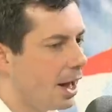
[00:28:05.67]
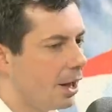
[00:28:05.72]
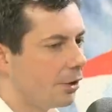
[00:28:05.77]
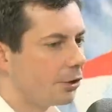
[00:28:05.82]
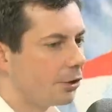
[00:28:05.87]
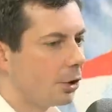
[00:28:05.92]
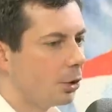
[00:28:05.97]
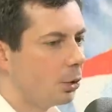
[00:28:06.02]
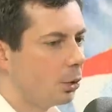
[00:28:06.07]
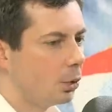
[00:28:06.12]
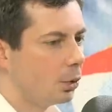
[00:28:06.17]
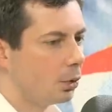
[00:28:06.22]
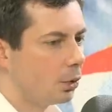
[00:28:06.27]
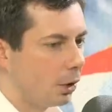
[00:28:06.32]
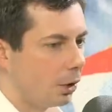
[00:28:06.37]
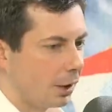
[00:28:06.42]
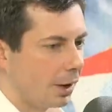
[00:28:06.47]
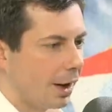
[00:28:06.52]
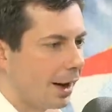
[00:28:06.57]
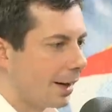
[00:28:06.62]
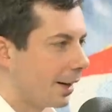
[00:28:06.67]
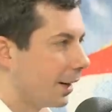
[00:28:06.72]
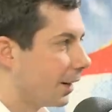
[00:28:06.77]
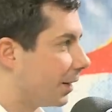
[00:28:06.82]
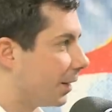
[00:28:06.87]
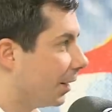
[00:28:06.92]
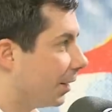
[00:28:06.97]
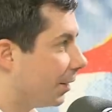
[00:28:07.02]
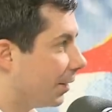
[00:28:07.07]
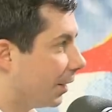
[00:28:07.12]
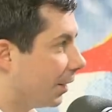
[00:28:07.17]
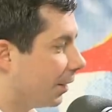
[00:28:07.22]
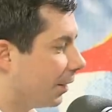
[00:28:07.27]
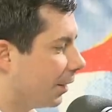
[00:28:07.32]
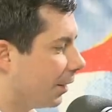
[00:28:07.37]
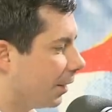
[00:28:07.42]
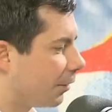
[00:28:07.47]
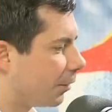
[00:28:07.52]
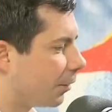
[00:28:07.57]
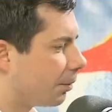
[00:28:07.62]
So, look, I get that, that
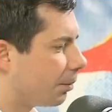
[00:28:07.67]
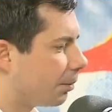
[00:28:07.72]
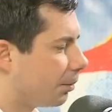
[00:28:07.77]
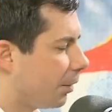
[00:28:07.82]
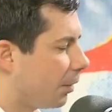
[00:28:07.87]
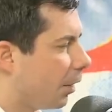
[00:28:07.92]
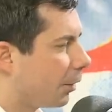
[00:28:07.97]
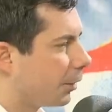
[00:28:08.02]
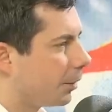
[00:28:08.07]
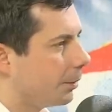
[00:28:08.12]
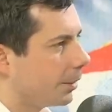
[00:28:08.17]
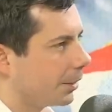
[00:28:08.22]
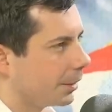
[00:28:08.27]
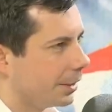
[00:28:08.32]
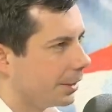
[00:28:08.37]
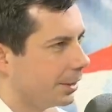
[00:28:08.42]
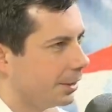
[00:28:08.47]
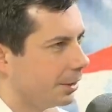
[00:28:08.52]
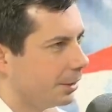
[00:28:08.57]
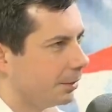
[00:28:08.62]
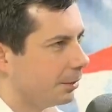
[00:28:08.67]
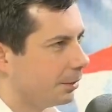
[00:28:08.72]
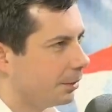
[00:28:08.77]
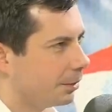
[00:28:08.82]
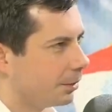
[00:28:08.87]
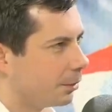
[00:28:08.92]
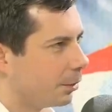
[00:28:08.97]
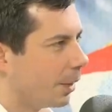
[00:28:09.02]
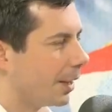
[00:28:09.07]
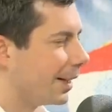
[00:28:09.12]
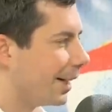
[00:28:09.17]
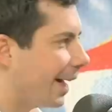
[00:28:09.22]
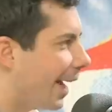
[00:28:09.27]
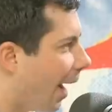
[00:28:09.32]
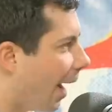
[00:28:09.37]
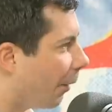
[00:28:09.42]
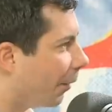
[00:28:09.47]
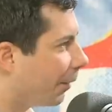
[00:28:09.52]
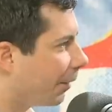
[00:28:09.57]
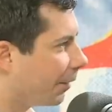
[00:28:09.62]
it's ultimately right
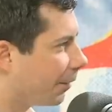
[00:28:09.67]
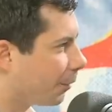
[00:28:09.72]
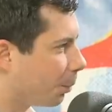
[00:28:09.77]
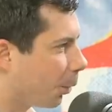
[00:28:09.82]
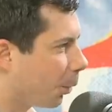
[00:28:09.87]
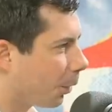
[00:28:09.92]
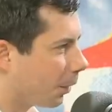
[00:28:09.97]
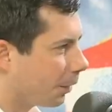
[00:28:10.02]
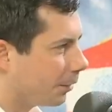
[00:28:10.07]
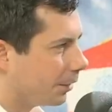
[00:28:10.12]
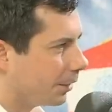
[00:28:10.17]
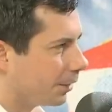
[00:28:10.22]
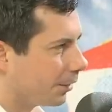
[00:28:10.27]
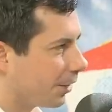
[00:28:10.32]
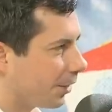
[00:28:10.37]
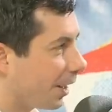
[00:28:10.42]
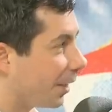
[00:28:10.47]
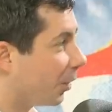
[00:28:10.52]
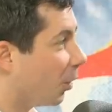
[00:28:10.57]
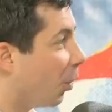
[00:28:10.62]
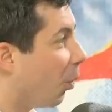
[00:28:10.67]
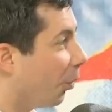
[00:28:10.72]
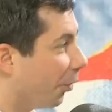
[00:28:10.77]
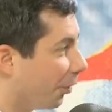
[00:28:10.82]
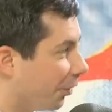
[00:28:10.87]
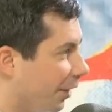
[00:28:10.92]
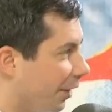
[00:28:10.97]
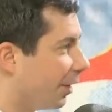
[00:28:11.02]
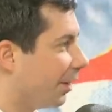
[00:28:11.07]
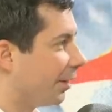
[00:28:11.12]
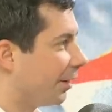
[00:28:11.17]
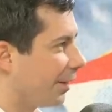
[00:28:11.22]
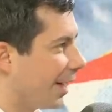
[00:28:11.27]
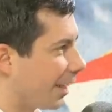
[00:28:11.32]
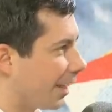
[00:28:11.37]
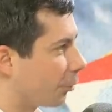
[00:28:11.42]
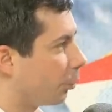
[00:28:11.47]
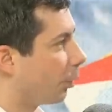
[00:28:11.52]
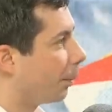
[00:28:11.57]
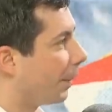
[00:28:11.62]
now, it's more of a set of goals than it is an
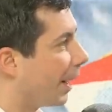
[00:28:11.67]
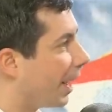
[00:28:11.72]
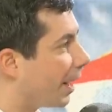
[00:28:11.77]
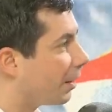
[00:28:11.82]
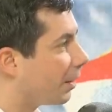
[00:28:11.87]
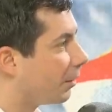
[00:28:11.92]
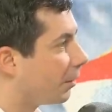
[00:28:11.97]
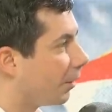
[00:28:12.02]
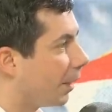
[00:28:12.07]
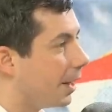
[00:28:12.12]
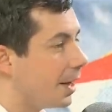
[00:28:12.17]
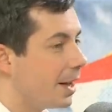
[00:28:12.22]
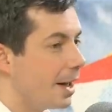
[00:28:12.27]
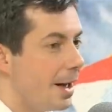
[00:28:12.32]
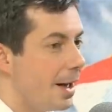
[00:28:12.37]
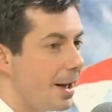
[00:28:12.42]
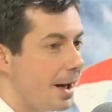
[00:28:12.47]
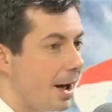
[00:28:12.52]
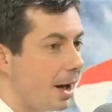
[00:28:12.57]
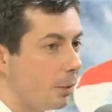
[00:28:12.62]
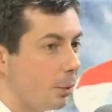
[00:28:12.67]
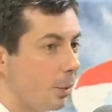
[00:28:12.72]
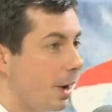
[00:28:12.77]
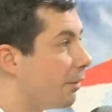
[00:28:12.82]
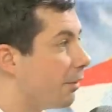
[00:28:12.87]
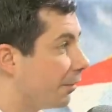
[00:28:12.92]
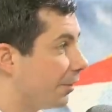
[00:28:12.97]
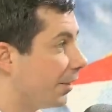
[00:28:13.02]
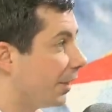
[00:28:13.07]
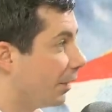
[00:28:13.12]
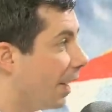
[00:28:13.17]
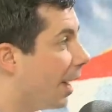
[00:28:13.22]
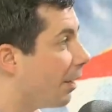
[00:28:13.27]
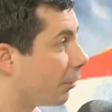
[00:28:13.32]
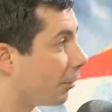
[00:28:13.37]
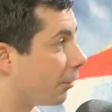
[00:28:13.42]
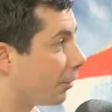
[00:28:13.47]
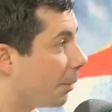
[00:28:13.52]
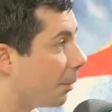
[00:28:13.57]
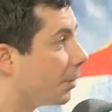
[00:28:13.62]
actual plan, right? And we haven't figured
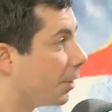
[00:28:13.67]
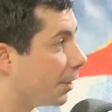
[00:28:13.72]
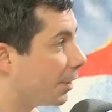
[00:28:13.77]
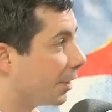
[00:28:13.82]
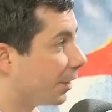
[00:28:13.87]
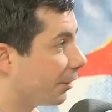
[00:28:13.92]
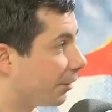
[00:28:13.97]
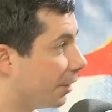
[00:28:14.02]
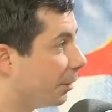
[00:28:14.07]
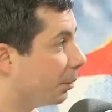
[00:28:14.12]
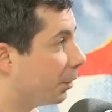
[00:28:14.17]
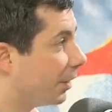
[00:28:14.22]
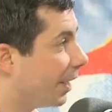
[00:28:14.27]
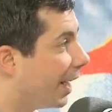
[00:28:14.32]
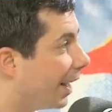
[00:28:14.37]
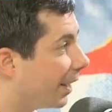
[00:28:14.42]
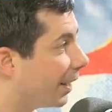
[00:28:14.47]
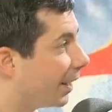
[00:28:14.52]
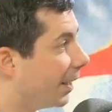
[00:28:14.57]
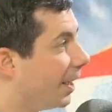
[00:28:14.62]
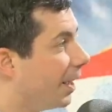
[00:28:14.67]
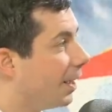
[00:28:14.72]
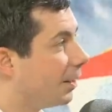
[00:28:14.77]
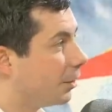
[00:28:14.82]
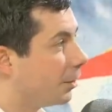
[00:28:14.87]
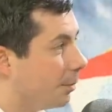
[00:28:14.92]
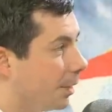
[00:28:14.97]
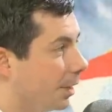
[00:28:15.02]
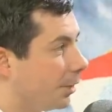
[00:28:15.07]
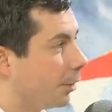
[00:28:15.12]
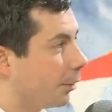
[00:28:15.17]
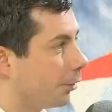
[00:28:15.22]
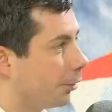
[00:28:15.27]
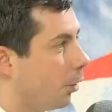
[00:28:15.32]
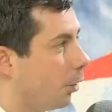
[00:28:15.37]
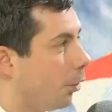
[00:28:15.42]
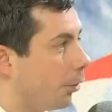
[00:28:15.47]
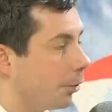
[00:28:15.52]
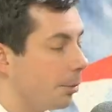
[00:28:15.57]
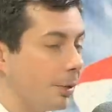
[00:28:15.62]
out some of the things that it would take to meet those
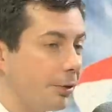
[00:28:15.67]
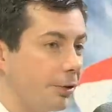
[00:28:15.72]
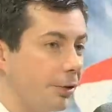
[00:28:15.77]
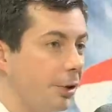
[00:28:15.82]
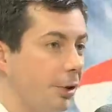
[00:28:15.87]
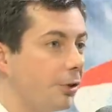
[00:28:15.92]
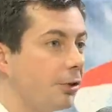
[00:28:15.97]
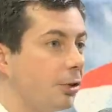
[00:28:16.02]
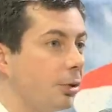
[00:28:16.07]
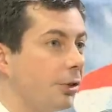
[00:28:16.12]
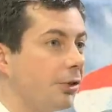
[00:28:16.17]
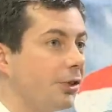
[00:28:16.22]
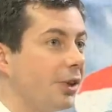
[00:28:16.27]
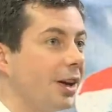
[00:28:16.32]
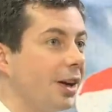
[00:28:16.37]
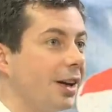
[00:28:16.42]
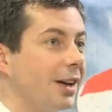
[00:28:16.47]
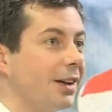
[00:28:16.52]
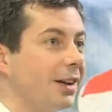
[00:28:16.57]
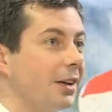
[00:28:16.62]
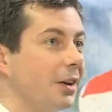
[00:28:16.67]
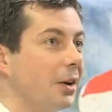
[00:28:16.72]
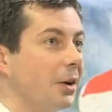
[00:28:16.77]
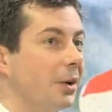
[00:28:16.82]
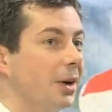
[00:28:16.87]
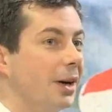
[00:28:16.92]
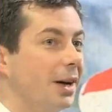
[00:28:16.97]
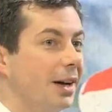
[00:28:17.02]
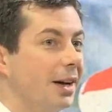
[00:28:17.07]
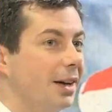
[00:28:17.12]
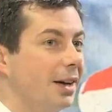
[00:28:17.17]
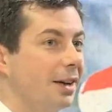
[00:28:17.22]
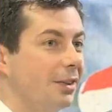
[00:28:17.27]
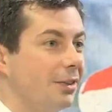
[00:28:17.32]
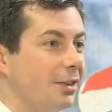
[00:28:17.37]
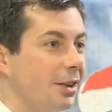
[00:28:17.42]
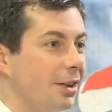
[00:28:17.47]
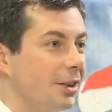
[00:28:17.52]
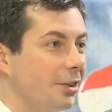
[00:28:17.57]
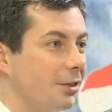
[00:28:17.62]
goals. But for those who are saying, you know,
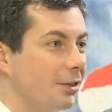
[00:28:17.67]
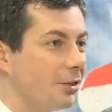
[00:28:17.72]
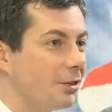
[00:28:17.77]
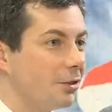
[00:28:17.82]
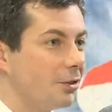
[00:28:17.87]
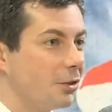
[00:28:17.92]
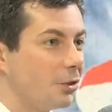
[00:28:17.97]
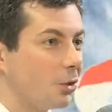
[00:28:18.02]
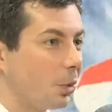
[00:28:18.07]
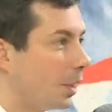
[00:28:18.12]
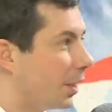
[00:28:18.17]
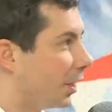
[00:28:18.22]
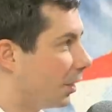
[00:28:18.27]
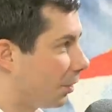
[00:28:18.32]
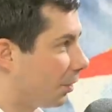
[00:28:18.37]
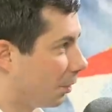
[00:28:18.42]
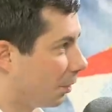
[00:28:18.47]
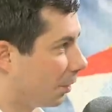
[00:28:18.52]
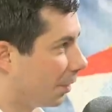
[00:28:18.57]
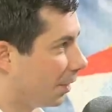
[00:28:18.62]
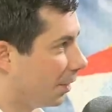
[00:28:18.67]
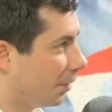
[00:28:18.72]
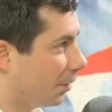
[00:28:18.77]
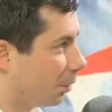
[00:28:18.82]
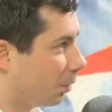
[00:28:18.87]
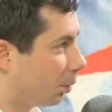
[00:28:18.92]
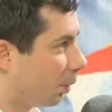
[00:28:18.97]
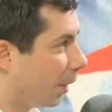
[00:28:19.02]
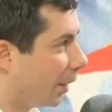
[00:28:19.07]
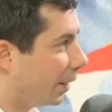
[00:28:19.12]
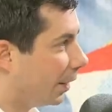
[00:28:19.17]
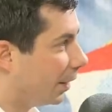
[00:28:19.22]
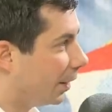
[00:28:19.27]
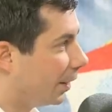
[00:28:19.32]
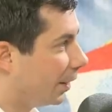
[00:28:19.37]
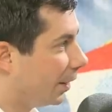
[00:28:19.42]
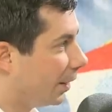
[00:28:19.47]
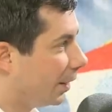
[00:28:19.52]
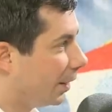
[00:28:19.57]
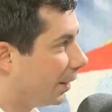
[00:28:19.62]
is, is 2030 the right
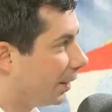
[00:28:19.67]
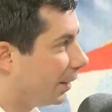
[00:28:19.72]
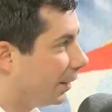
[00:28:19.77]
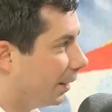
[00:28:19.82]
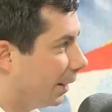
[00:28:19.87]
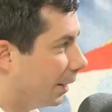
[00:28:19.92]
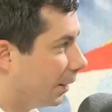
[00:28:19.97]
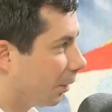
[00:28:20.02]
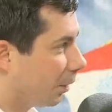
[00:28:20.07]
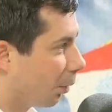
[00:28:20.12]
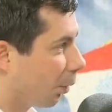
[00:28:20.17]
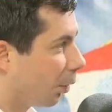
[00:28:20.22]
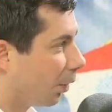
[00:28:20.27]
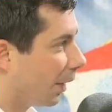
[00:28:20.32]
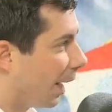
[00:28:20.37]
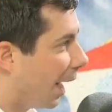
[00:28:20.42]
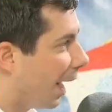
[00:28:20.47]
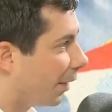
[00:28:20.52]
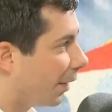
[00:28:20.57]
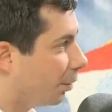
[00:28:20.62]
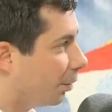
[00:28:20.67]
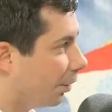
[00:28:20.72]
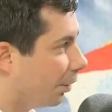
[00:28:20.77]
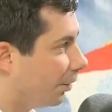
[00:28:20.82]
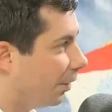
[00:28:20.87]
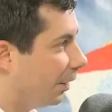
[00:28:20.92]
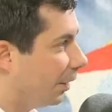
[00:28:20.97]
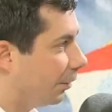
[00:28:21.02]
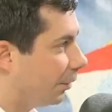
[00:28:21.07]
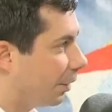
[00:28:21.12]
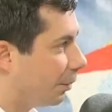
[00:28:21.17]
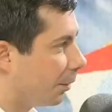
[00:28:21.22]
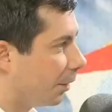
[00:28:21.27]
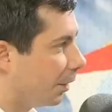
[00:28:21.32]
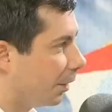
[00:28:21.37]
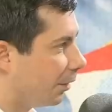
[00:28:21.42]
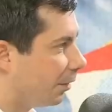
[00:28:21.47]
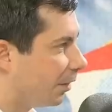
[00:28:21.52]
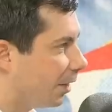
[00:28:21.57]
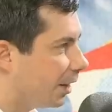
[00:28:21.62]
year or not to achieve some of
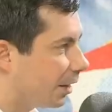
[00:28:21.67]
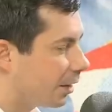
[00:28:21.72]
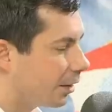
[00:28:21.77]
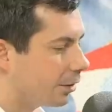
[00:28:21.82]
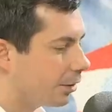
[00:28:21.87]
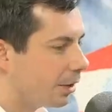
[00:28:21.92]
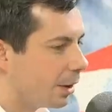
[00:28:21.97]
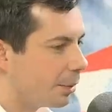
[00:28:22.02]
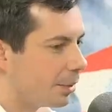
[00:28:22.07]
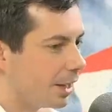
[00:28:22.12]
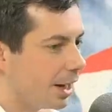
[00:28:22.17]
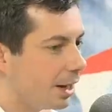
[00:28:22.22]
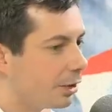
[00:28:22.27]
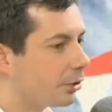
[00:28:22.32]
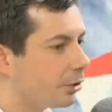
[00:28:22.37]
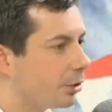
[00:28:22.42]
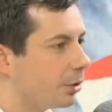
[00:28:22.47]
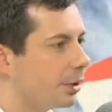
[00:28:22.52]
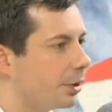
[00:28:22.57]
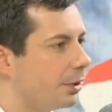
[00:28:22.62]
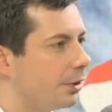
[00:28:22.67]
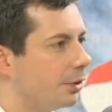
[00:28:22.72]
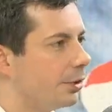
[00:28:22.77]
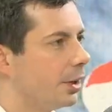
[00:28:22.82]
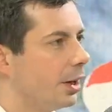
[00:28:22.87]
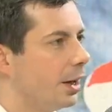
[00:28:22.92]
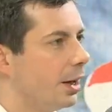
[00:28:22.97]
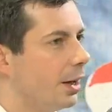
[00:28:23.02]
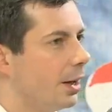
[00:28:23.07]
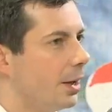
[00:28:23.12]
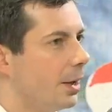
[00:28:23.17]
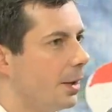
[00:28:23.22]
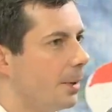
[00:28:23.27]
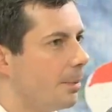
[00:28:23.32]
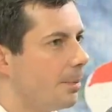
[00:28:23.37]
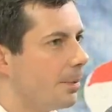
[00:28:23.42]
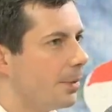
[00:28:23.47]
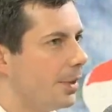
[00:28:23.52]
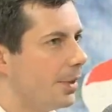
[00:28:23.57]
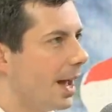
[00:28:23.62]
these things? I mean, the answer is
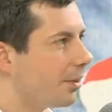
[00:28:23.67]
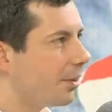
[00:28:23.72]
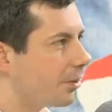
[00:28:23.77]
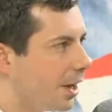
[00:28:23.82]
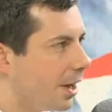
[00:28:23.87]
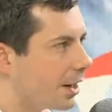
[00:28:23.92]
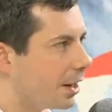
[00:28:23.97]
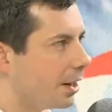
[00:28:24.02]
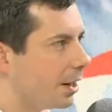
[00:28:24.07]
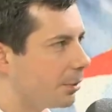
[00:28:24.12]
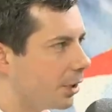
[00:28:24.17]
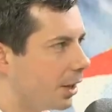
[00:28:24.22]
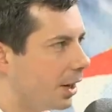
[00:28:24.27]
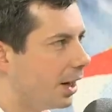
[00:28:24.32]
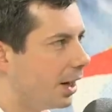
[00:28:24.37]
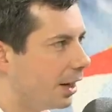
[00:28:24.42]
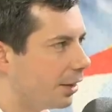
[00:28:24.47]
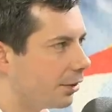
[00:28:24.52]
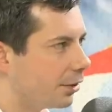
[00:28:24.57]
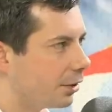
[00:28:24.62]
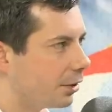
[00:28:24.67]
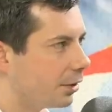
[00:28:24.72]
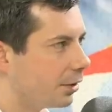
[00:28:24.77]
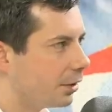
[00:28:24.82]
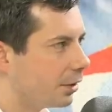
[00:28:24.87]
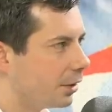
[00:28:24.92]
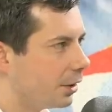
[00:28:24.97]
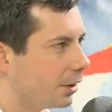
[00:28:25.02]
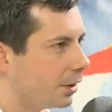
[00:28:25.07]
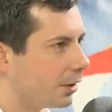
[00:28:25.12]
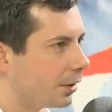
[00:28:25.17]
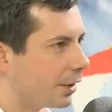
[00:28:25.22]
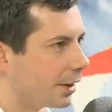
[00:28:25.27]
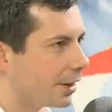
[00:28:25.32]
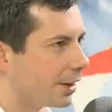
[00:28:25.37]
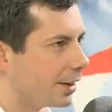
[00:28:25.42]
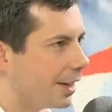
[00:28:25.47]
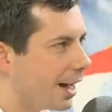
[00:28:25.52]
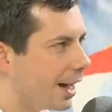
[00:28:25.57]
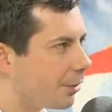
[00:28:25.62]
that's not up to us.
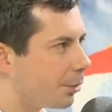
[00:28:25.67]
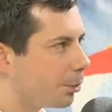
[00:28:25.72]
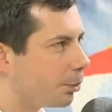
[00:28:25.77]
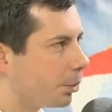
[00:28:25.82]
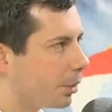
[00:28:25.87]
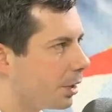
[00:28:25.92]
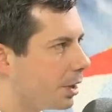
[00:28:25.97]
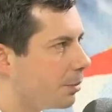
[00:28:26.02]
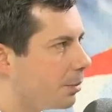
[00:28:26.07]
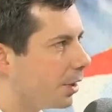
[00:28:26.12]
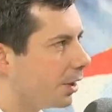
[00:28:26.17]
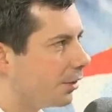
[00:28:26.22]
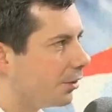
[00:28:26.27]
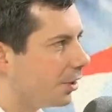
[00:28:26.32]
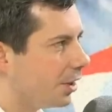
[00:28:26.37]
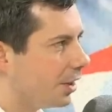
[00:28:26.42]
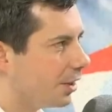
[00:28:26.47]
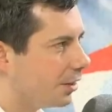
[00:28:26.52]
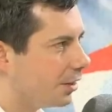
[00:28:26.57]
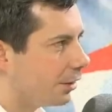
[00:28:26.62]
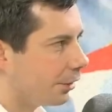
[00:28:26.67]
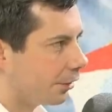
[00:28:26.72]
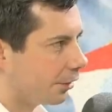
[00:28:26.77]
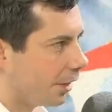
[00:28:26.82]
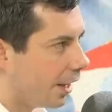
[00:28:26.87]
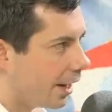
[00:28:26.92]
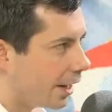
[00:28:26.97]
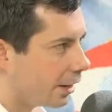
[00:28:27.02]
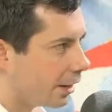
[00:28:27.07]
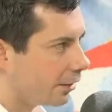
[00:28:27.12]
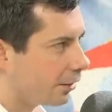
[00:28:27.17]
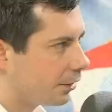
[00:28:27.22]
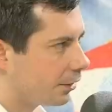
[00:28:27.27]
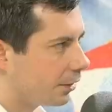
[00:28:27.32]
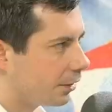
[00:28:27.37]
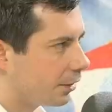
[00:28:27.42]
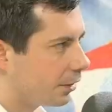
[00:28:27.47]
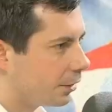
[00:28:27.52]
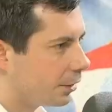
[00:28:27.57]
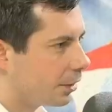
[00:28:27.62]
Like that's pretty much in the science.
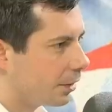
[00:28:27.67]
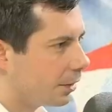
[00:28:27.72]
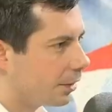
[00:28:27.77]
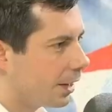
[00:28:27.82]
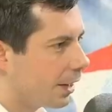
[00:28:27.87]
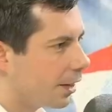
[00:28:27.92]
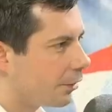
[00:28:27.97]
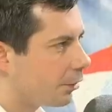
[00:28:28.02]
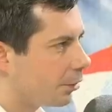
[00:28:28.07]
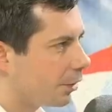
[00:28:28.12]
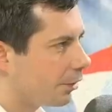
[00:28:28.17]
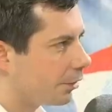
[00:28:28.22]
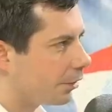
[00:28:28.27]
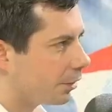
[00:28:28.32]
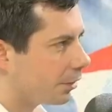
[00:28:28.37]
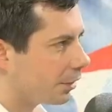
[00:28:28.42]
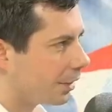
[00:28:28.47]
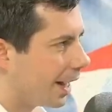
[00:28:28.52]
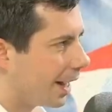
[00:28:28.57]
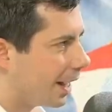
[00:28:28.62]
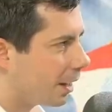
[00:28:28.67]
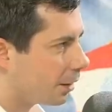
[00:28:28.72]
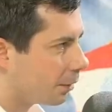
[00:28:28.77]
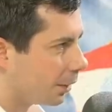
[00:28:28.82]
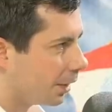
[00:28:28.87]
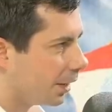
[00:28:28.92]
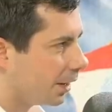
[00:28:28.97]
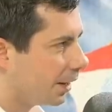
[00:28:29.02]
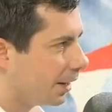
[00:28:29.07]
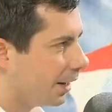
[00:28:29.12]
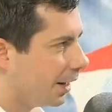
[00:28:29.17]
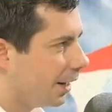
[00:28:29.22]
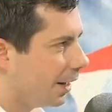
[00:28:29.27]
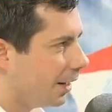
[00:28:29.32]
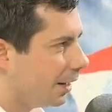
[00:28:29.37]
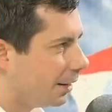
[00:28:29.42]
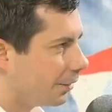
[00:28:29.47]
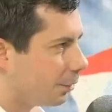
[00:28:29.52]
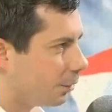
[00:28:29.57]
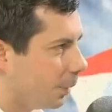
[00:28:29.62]
The, the answer isn't can we,
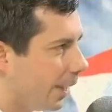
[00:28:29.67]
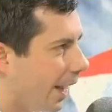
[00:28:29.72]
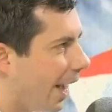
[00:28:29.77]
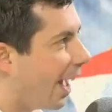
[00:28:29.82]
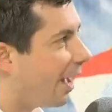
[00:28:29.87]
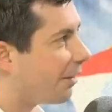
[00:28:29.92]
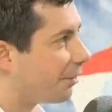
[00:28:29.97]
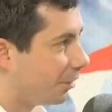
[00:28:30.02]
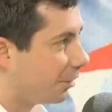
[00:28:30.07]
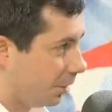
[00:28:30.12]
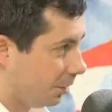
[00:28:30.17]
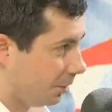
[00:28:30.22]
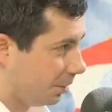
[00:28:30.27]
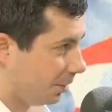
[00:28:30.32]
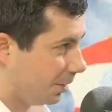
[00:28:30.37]
it's we have to.